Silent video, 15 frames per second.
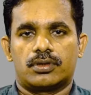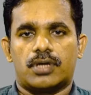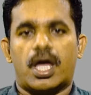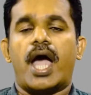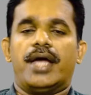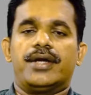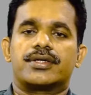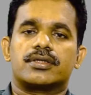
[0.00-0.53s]

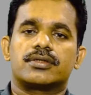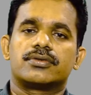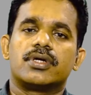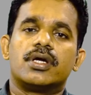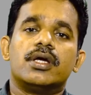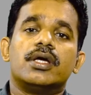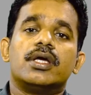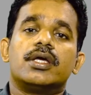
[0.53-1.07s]
And
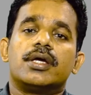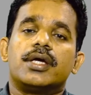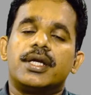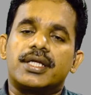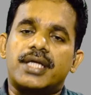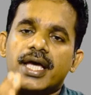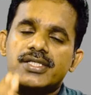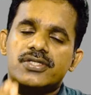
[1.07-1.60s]

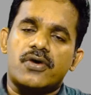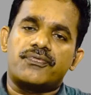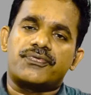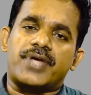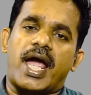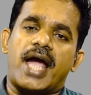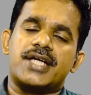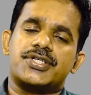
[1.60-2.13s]
in case of
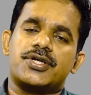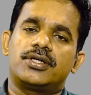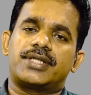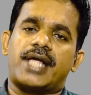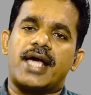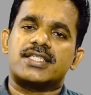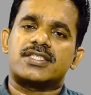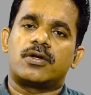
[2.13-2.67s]
casual
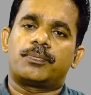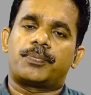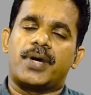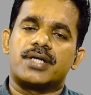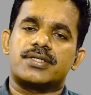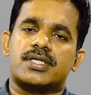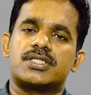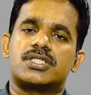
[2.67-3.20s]
taxable
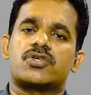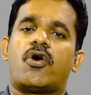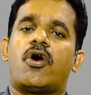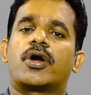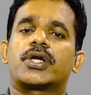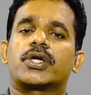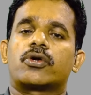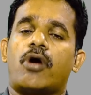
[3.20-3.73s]
persons
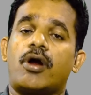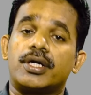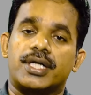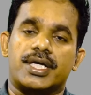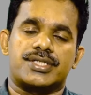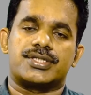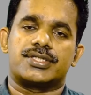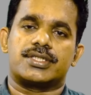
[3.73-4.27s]
or
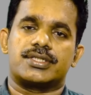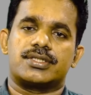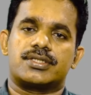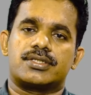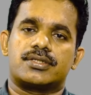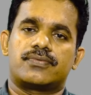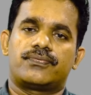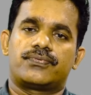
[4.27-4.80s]

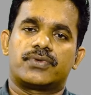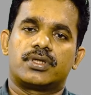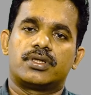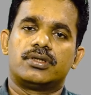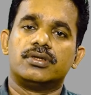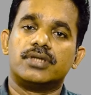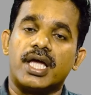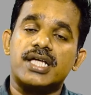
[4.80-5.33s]
non-residents,
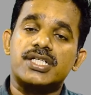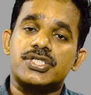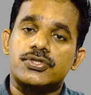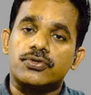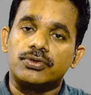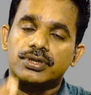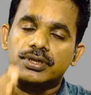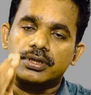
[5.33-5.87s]
they
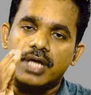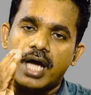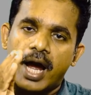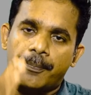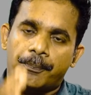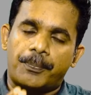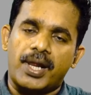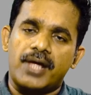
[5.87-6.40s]
should
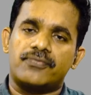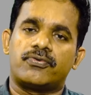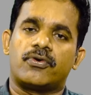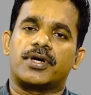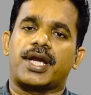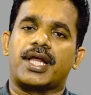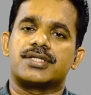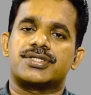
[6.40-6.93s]
apply for
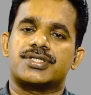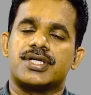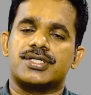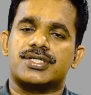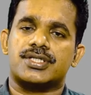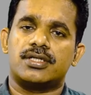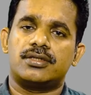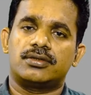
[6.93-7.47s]

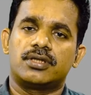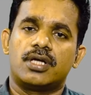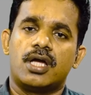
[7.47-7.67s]
registration